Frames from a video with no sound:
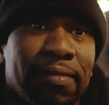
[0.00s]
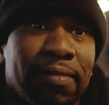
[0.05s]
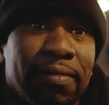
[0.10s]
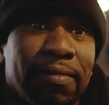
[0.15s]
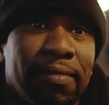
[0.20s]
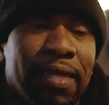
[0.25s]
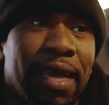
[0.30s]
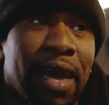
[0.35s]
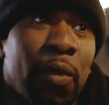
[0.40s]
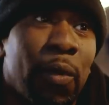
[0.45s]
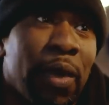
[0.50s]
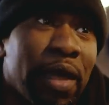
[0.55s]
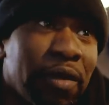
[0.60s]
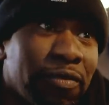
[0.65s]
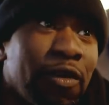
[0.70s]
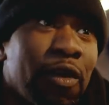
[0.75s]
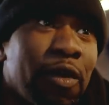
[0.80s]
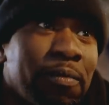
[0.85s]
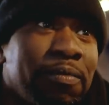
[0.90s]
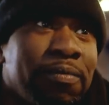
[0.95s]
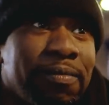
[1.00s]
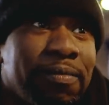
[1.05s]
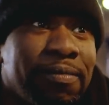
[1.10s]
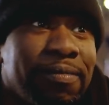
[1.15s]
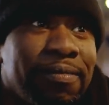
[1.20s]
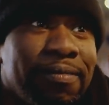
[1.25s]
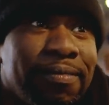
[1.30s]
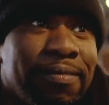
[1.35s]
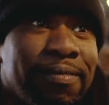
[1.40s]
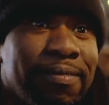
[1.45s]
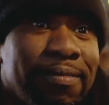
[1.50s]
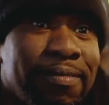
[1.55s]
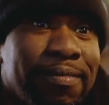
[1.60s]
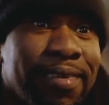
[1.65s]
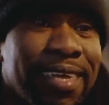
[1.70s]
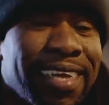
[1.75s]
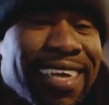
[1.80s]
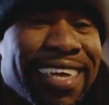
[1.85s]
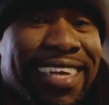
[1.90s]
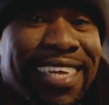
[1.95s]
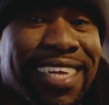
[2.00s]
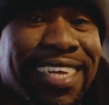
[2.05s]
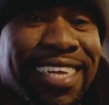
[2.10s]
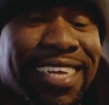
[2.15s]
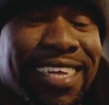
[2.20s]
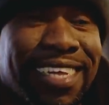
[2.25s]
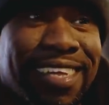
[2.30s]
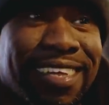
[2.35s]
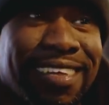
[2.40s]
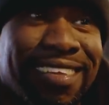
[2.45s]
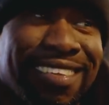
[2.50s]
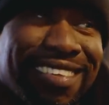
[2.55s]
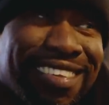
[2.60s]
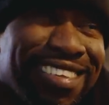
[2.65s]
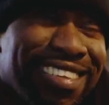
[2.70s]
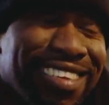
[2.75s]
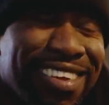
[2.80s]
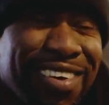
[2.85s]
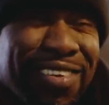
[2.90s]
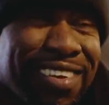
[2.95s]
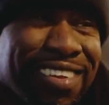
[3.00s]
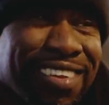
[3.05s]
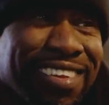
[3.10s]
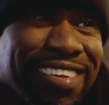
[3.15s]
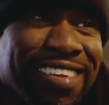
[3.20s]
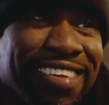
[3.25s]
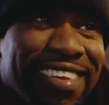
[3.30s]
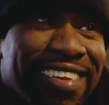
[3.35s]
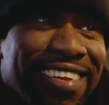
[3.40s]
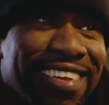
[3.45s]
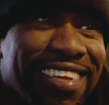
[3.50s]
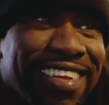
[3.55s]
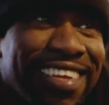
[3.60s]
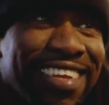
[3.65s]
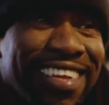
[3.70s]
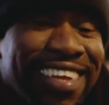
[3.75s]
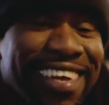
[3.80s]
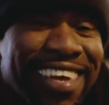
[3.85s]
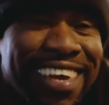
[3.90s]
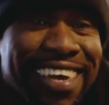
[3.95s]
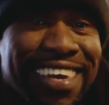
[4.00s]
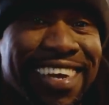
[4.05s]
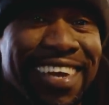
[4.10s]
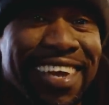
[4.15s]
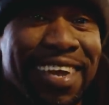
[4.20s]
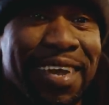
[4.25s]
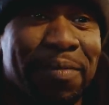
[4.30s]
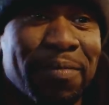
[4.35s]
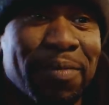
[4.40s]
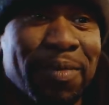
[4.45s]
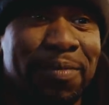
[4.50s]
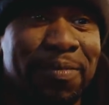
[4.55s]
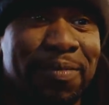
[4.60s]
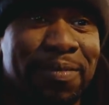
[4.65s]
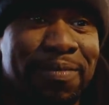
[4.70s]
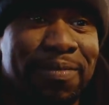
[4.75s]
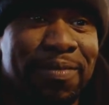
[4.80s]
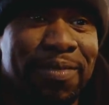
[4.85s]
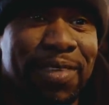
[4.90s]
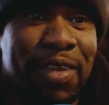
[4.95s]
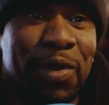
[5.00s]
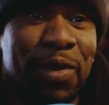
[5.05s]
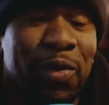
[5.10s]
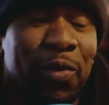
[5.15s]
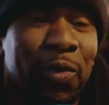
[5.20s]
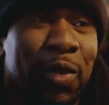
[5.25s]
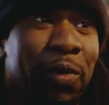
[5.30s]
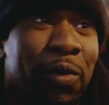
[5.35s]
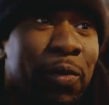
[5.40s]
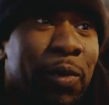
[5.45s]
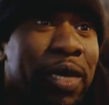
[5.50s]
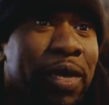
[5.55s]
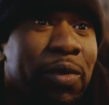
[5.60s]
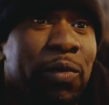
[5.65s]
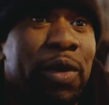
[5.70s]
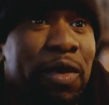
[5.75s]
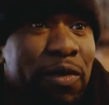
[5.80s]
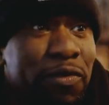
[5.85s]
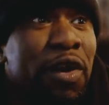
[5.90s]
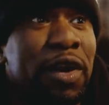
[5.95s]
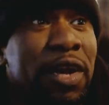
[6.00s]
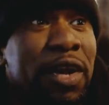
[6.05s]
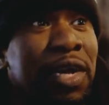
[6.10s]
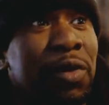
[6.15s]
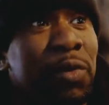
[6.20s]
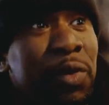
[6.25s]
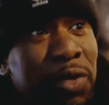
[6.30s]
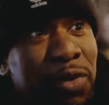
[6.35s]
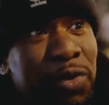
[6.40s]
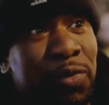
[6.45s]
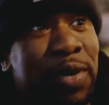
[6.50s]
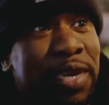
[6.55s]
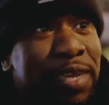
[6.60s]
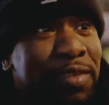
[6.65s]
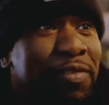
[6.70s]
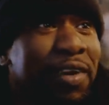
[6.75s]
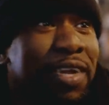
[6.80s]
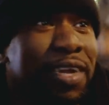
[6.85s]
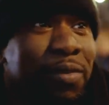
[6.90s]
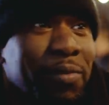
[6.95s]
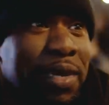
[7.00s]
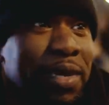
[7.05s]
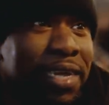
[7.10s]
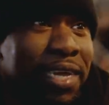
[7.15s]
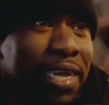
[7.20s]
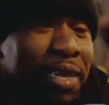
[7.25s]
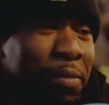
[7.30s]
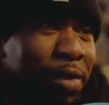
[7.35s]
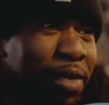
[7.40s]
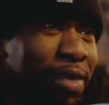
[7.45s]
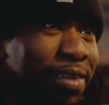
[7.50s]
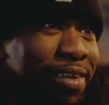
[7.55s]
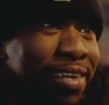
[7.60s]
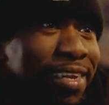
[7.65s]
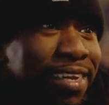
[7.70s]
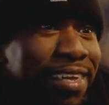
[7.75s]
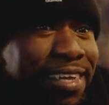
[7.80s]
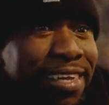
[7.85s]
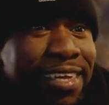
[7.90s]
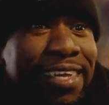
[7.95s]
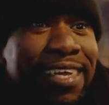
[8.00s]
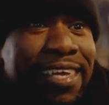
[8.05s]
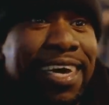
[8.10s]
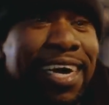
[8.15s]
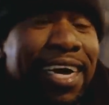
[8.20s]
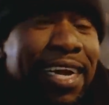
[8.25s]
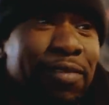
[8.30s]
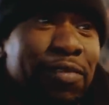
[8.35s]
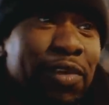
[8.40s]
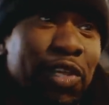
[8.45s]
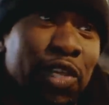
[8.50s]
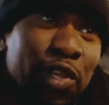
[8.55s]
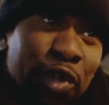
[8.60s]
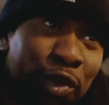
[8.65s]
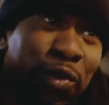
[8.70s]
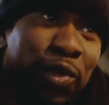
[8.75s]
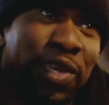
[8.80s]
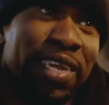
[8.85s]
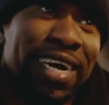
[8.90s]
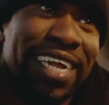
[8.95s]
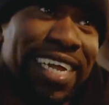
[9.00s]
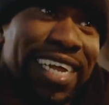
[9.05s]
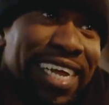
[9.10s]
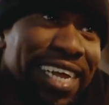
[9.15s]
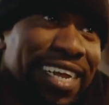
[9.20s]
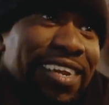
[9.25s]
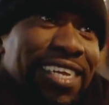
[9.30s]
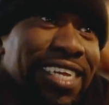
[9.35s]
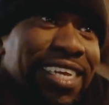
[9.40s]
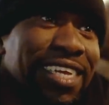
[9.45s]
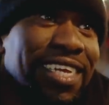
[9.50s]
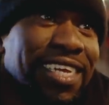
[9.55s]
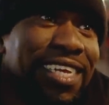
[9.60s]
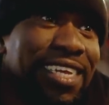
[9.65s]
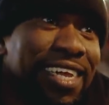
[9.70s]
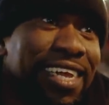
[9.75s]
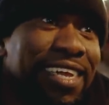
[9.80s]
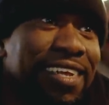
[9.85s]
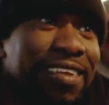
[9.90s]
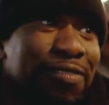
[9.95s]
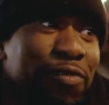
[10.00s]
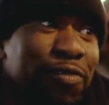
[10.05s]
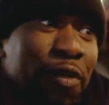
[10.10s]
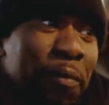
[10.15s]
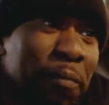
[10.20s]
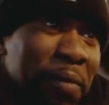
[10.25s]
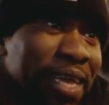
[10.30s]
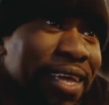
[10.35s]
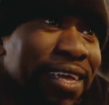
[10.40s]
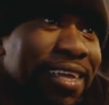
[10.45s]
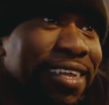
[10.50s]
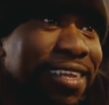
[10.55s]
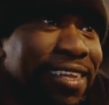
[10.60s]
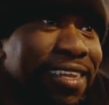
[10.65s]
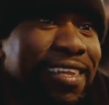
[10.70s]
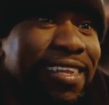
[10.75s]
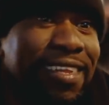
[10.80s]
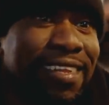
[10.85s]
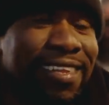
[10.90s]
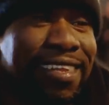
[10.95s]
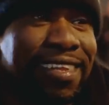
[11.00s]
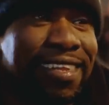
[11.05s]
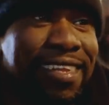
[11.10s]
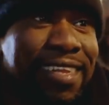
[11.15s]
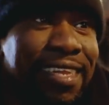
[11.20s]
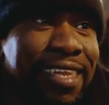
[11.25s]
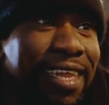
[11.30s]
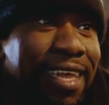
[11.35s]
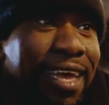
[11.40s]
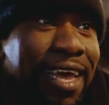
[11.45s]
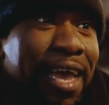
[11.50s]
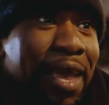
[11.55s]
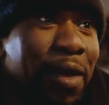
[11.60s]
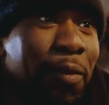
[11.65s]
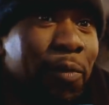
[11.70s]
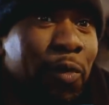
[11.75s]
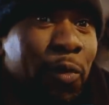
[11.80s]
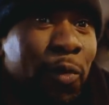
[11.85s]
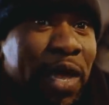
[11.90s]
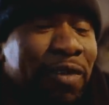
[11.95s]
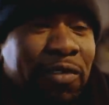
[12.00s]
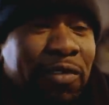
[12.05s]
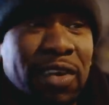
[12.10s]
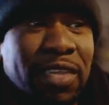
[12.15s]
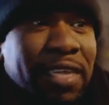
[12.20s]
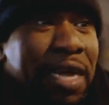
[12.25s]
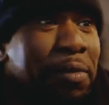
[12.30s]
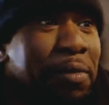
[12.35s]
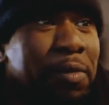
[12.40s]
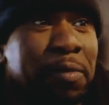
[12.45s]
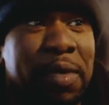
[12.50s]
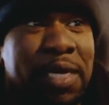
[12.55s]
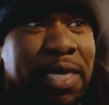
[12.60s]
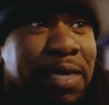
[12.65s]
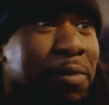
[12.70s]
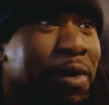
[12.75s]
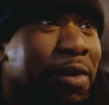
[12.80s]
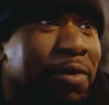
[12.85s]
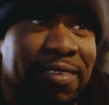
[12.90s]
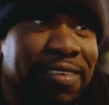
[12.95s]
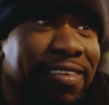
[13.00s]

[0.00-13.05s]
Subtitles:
the away form is not good. And you know, we thought that he was going to rectify that when he came in. And if he's not doing that at the end of the season, then for me, we haven't got time to mess about.